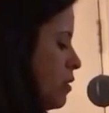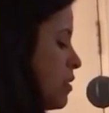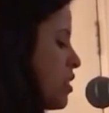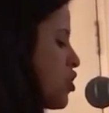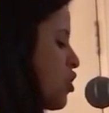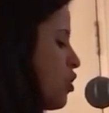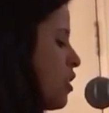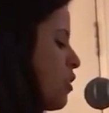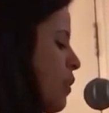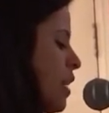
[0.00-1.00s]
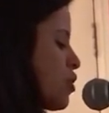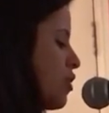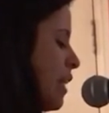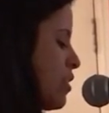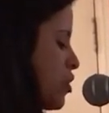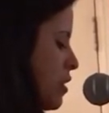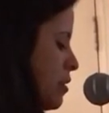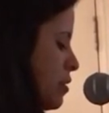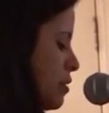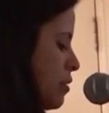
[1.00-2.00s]
Digital
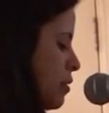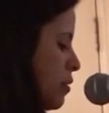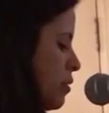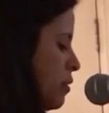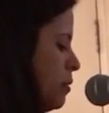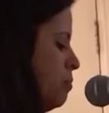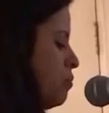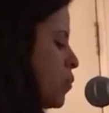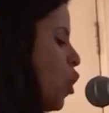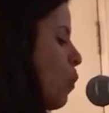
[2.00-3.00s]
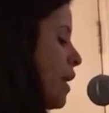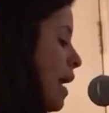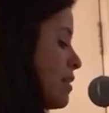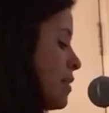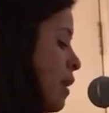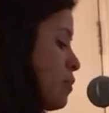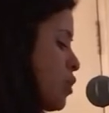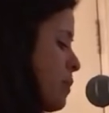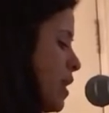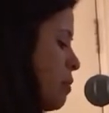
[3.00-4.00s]
congratulations. No one has time
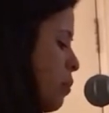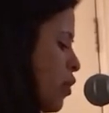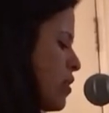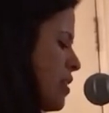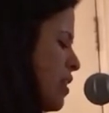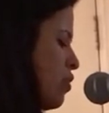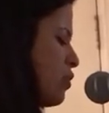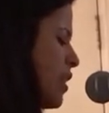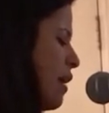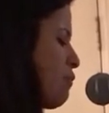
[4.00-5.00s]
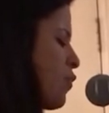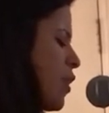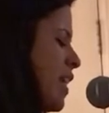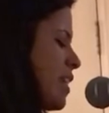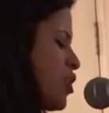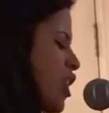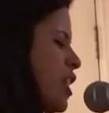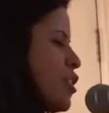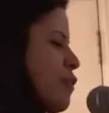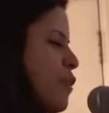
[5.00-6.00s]
to meet in person, no time for an
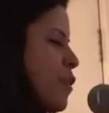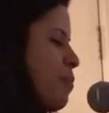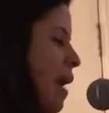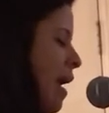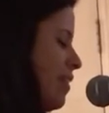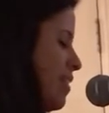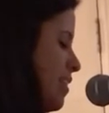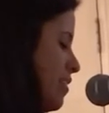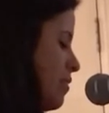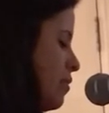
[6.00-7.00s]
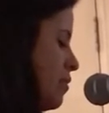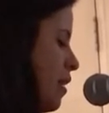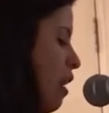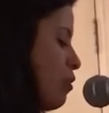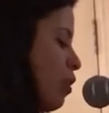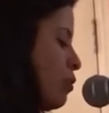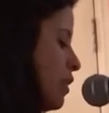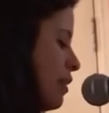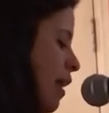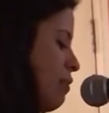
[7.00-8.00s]
exchange of humanity. How
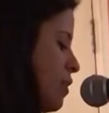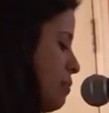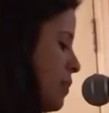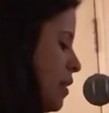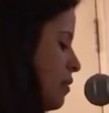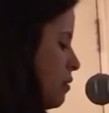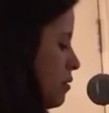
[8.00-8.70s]
lonely life can be.